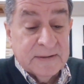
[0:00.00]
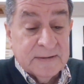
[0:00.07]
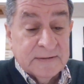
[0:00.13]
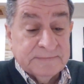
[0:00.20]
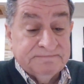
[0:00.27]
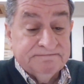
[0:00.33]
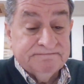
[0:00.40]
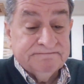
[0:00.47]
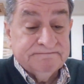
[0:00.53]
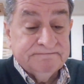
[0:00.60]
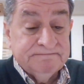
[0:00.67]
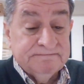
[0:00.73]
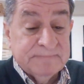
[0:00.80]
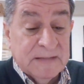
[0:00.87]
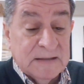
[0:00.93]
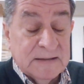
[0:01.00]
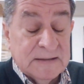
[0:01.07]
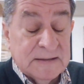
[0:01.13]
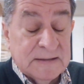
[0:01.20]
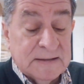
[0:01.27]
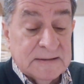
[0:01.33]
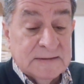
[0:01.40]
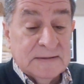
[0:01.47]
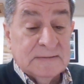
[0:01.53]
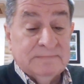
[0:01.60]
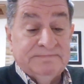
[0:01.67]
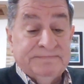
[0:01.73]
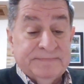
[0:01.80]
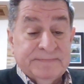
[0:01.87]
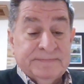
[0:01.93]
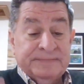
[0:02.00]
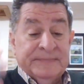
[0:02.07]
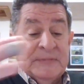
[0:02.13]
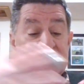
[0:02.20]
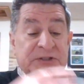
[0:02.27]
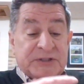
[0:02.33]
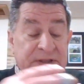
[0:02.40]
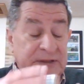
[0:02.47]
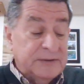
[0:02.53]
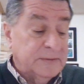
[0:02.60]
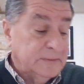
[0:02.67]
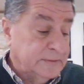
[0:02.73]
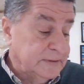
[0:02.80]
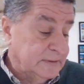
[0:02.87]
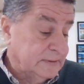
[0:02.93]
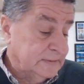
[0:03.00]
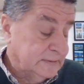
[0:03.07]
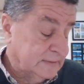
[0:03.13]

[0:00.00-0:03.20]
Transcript: to shield